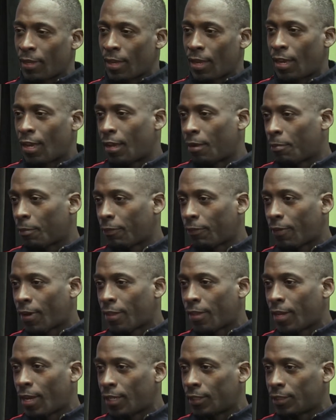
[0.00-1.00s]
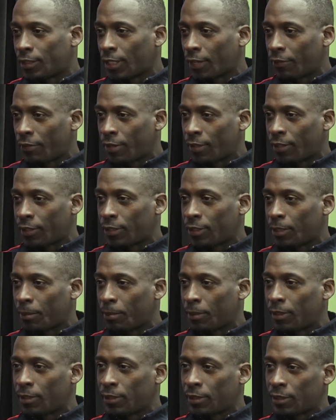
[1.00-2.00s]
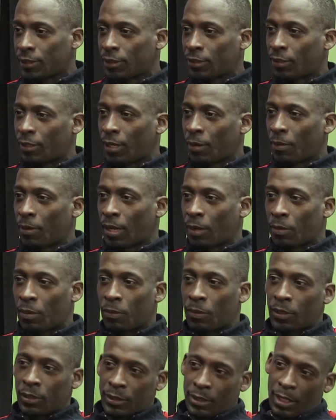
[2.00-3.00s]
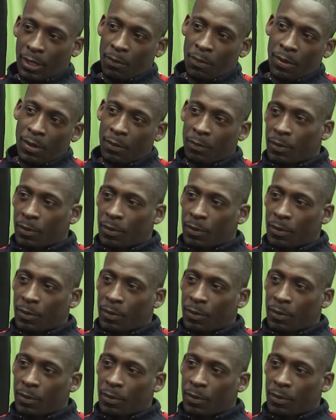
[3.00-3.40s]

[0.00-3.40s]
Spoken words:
And my father had 7 other siblings, and so they were like, well, we'll take one.